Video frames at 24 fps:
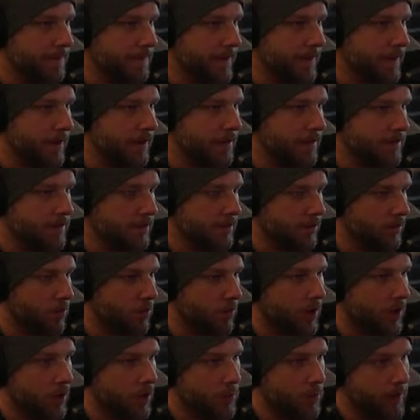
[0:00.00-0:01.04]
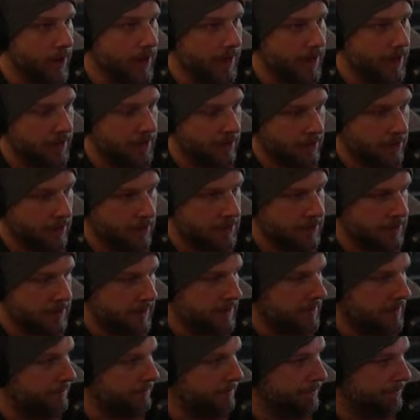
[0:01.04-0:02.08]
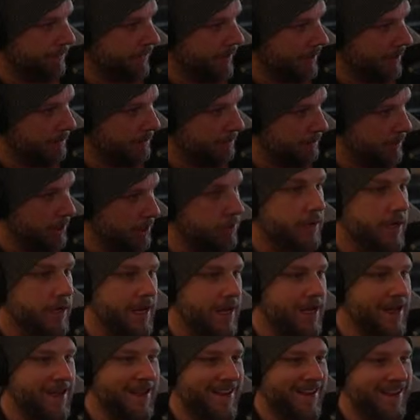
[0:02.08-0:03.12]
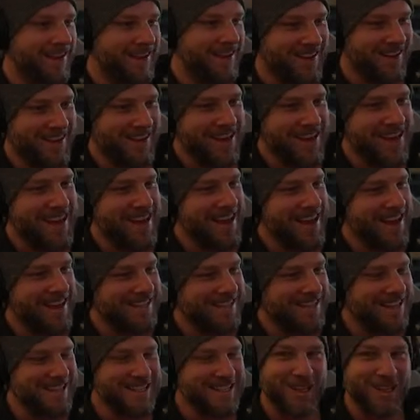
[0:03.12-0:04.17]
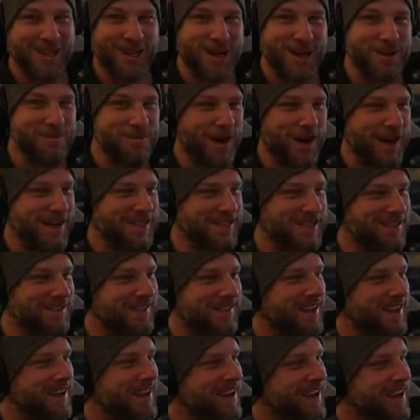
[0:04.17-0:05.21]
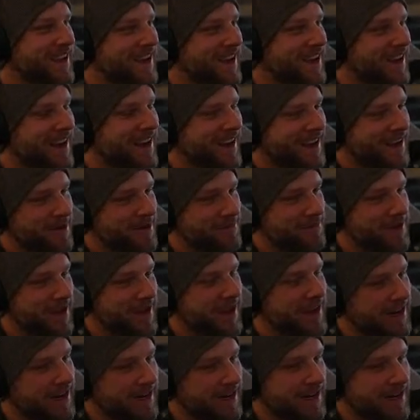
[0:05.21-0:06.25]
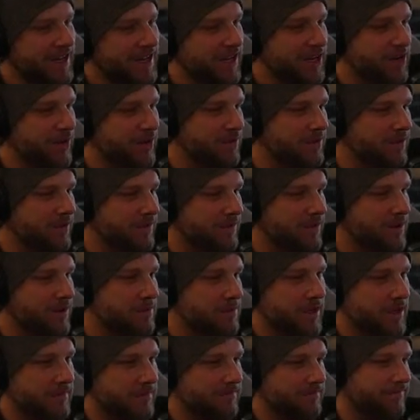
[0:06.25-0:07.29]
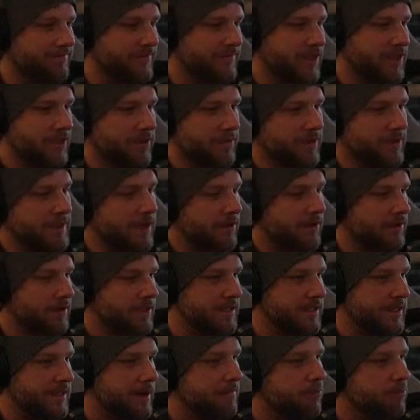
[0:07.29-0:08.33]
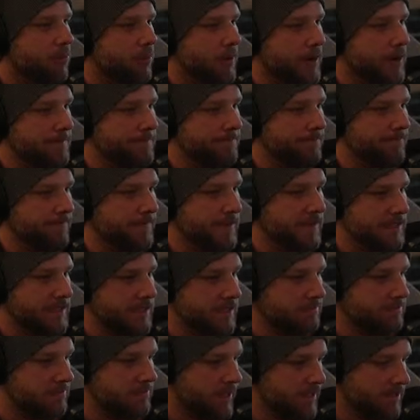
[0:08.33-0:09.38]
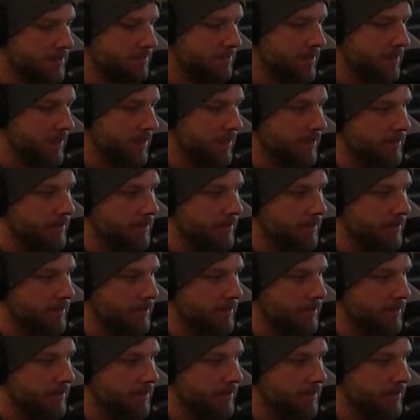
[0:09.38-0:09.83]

this little walkway. It looks puny. It doesn't look impressive. And I don't think, from a storytelling standpoint, this is meant to be